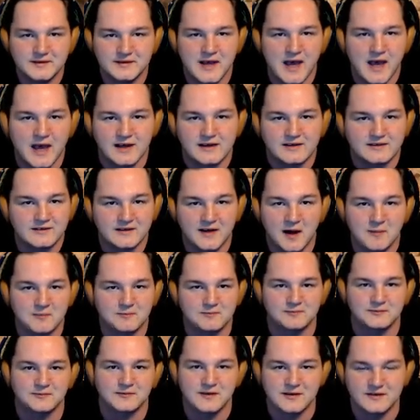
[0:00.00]
hey, I'm,
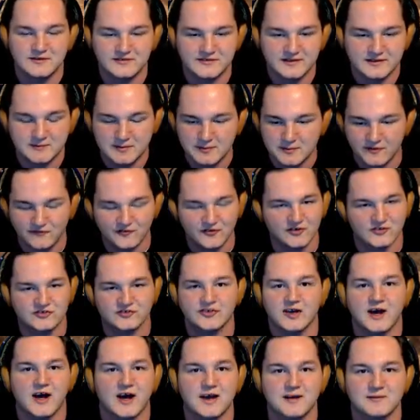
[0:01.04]
um, it's going to be my first
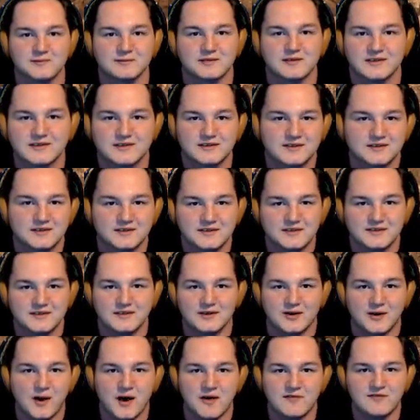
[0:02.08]
time. You
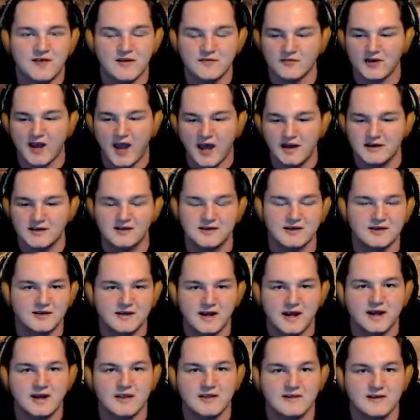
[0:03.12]
know, I've never edited
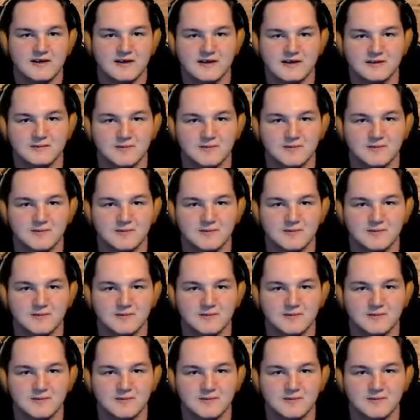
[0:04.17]
anything in